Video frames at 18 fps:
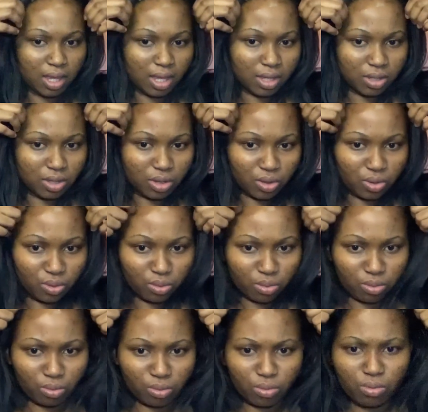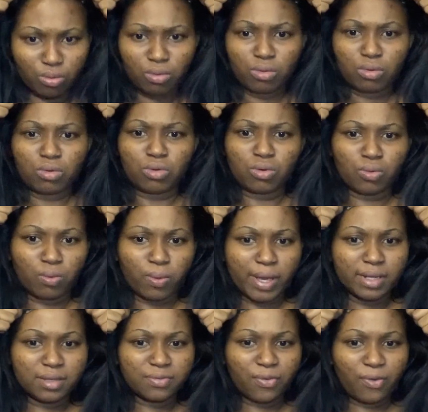you
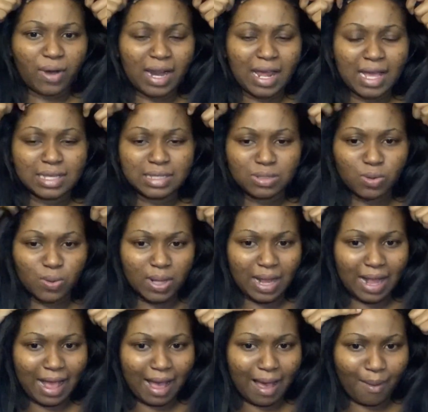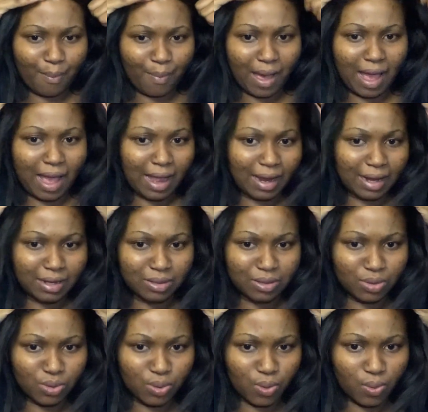wait for lunch, lo tlhapa,
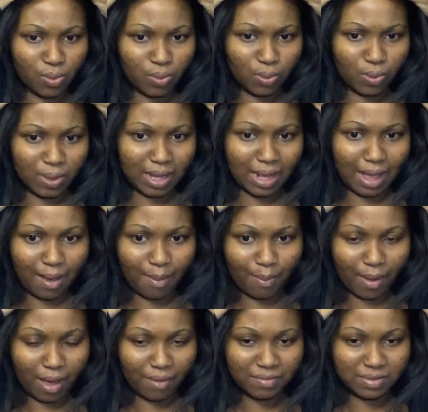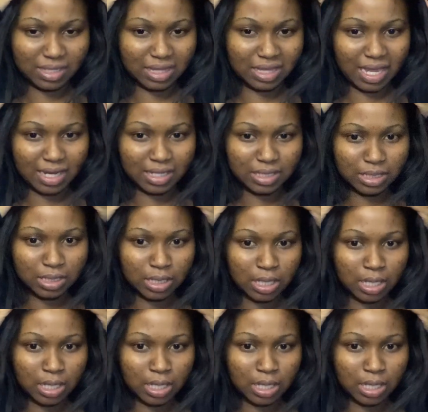lo tlhapa. After that,